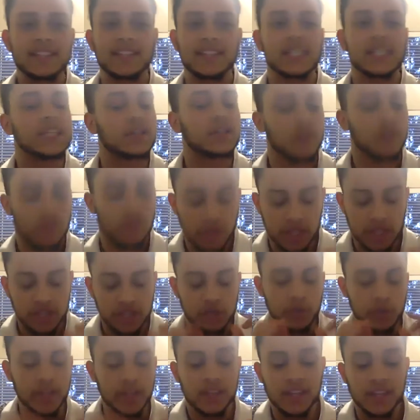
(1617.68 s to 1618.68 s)

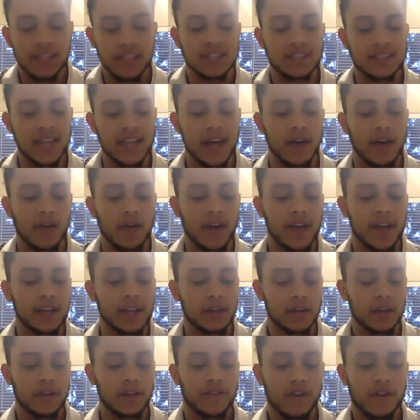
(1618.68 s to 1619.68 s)
three things down. Right?
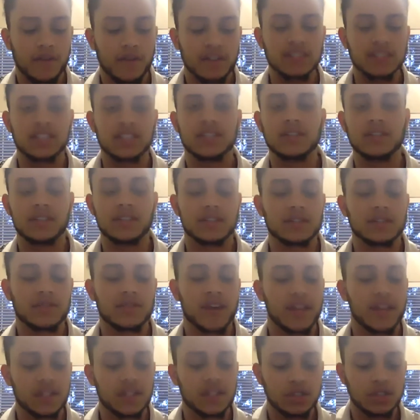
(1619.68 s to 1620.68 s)
For resilience.
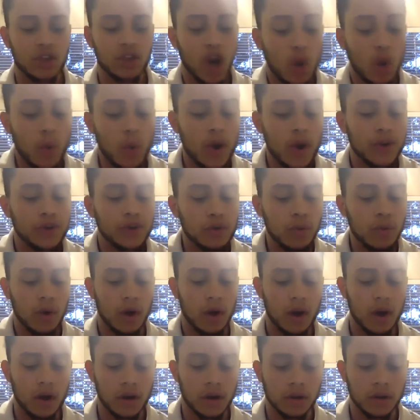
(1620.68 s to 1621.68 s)
Right? Start where you
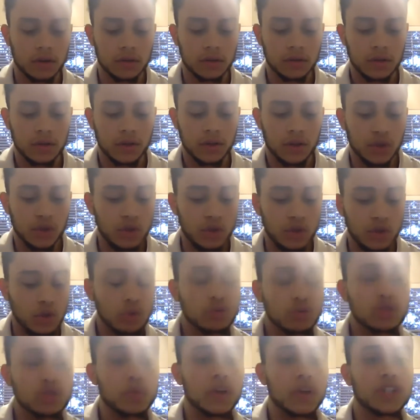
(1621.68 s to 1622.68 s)
are.
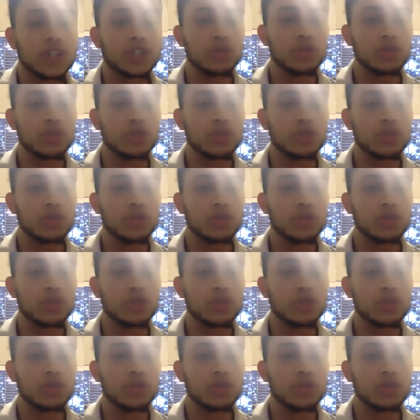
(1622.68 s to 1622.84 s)
Use what you